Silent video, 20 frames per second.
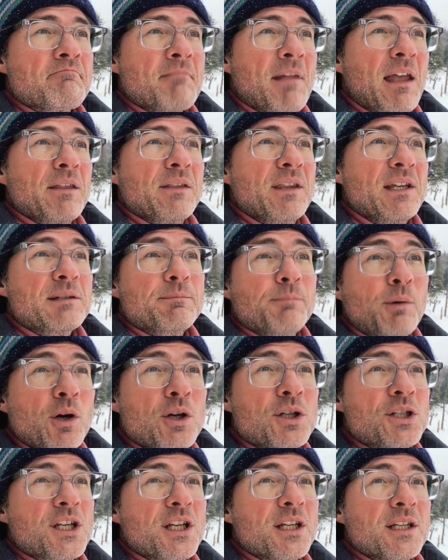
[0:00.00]
this
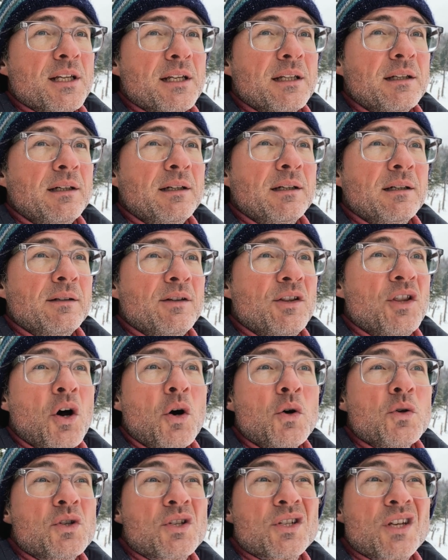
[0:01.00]
person
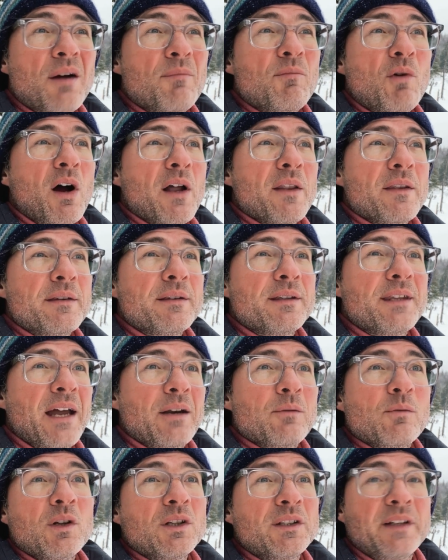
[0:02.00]
knows someone
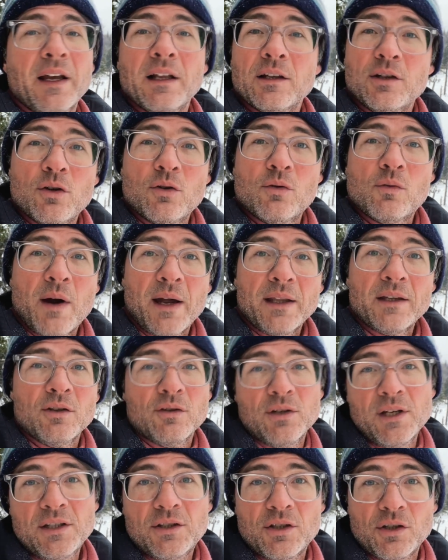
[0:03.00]
that will tell you what you
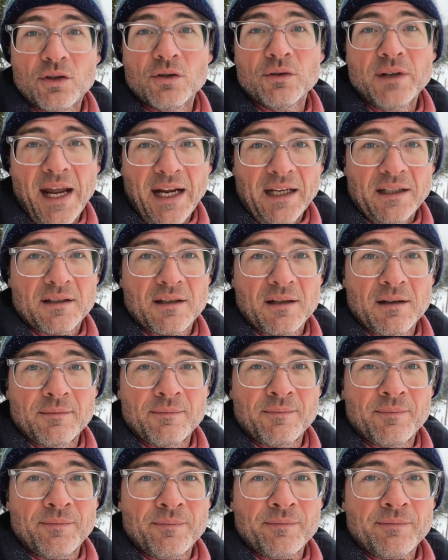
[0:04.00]
need to do next.
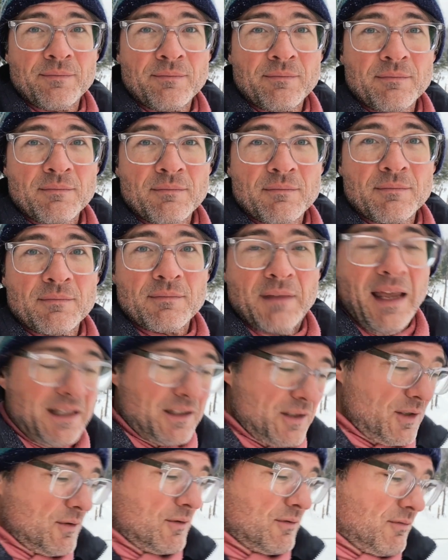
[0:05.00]

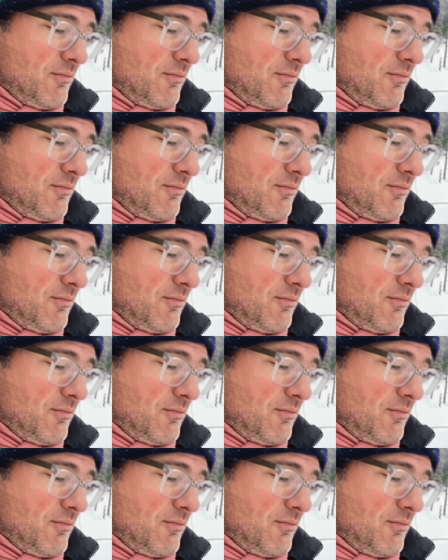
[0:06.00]
That's